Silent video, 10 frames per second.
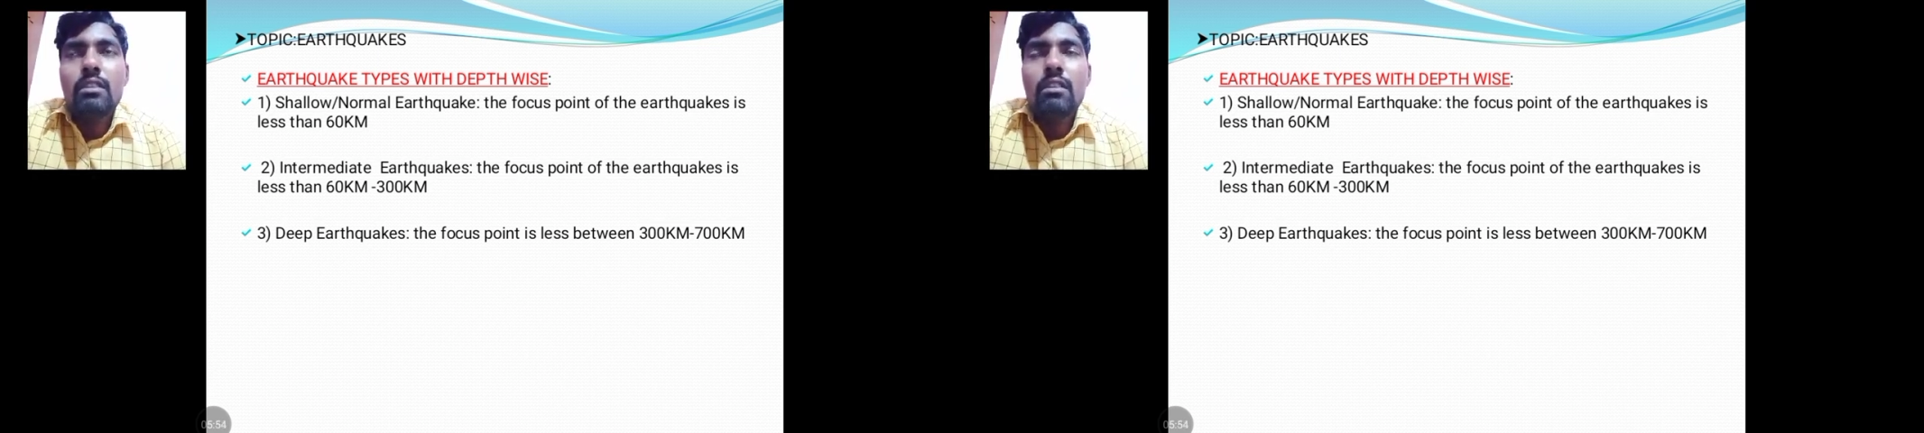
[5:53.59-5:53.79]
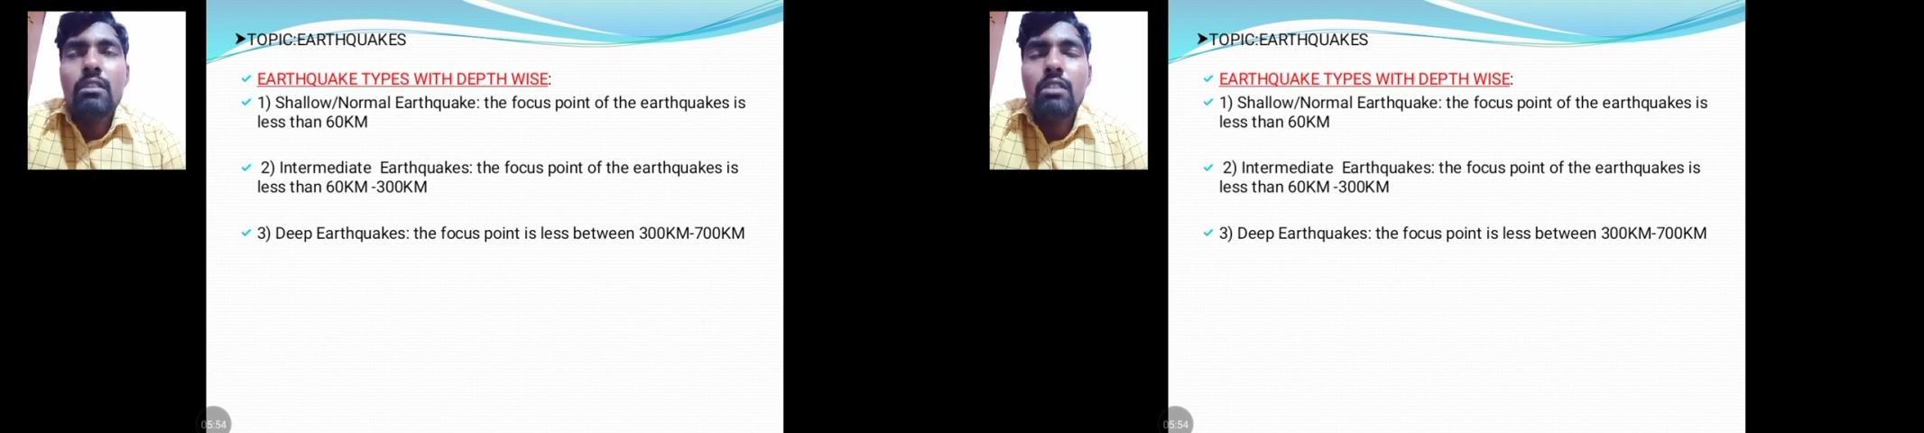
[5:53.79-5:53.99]

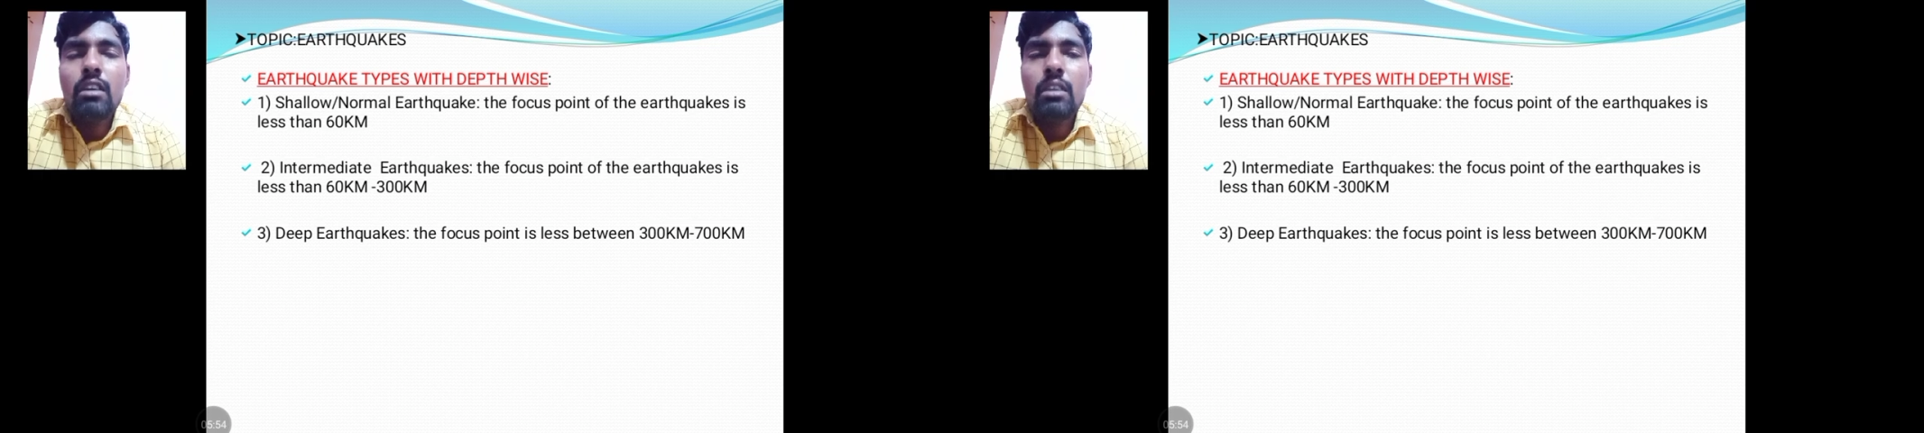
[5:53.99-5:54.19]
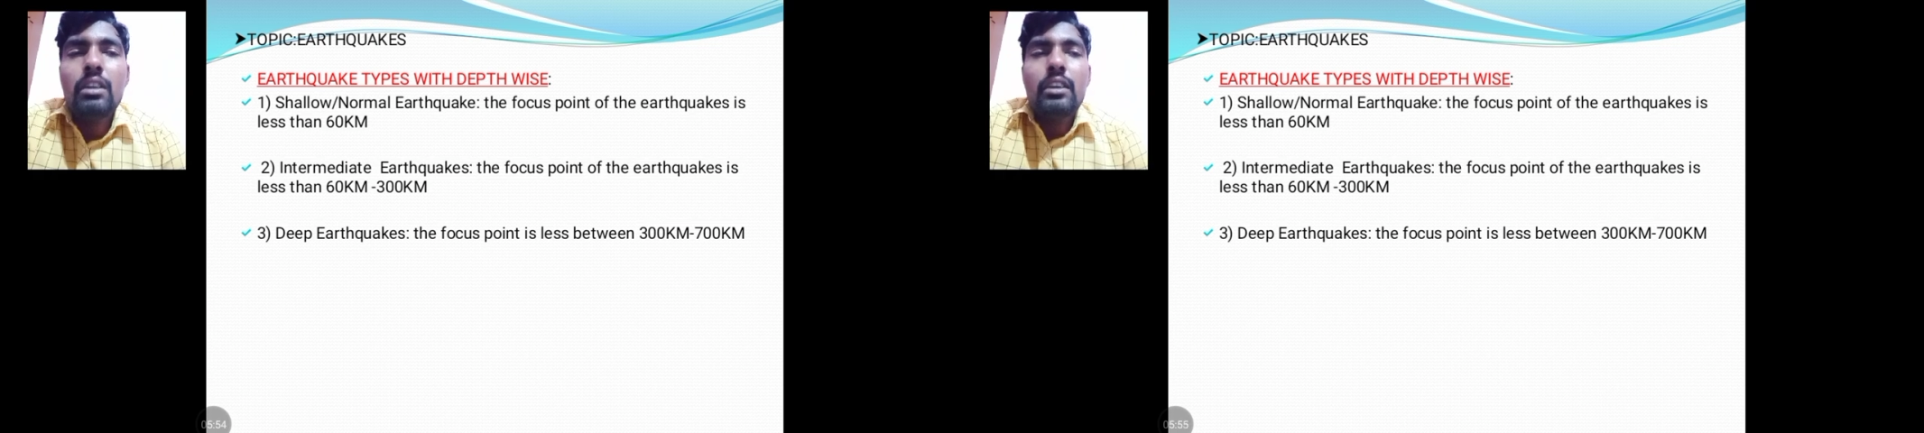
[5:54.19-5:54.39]
or
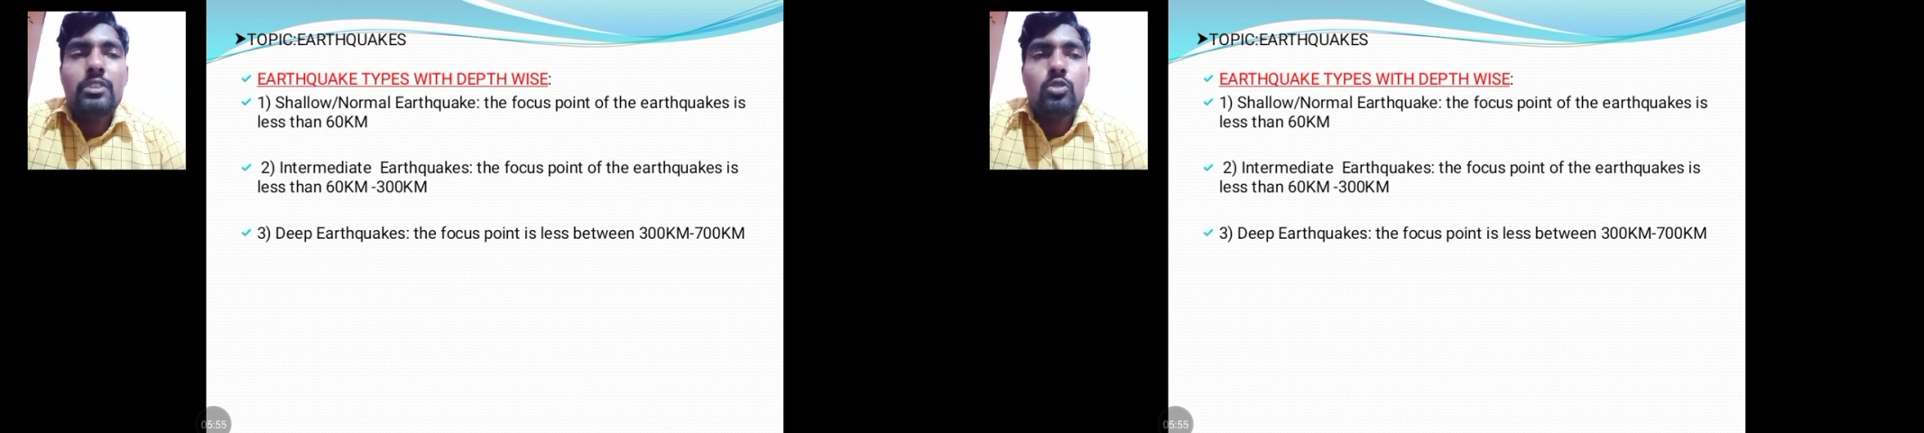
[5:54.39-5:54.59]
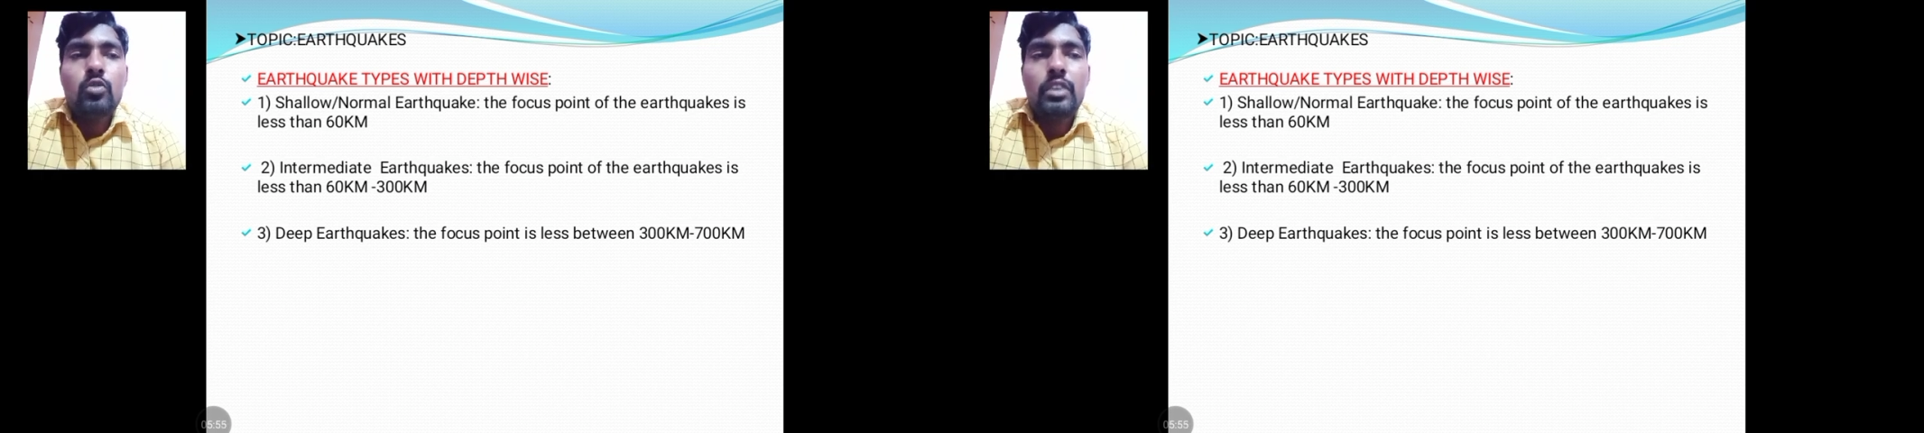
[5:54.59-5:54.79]
normal
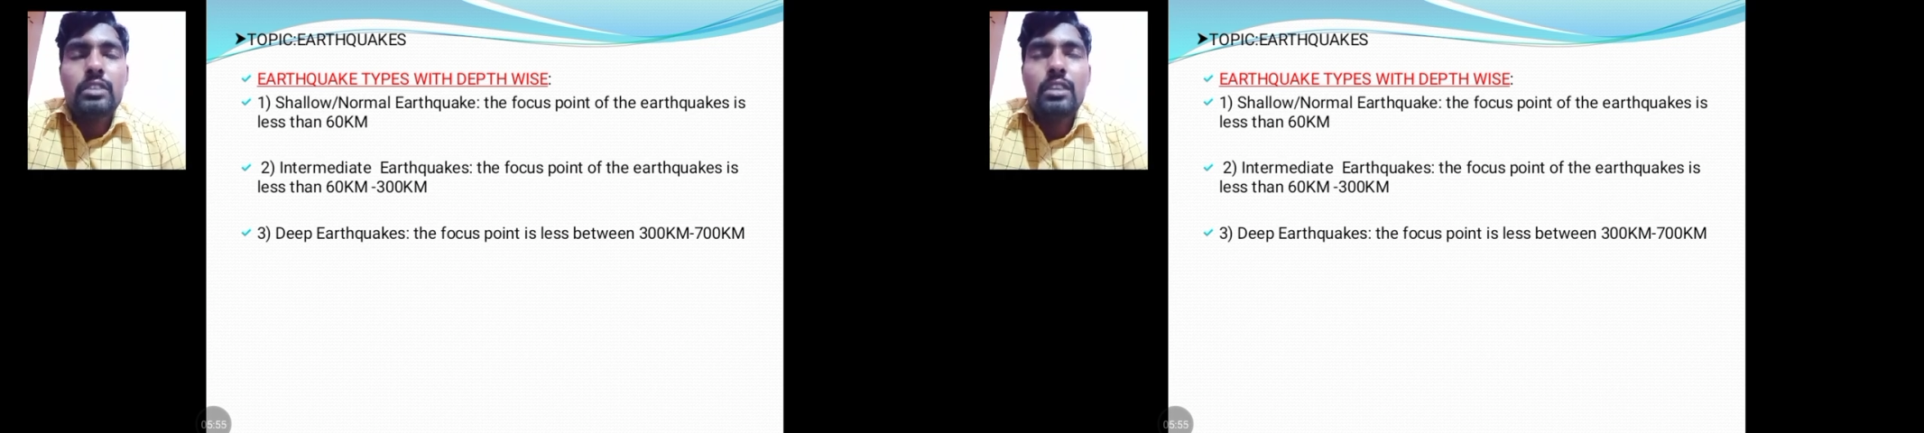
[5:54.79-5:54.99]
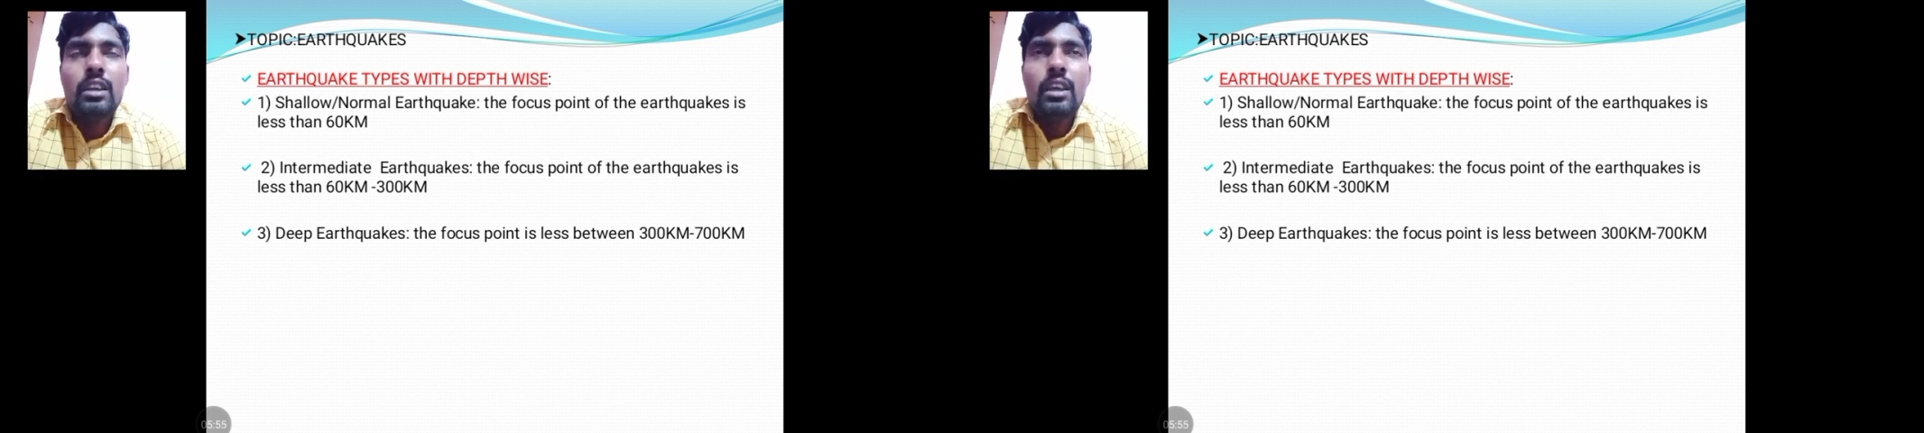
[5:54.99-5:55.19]
earthquakes.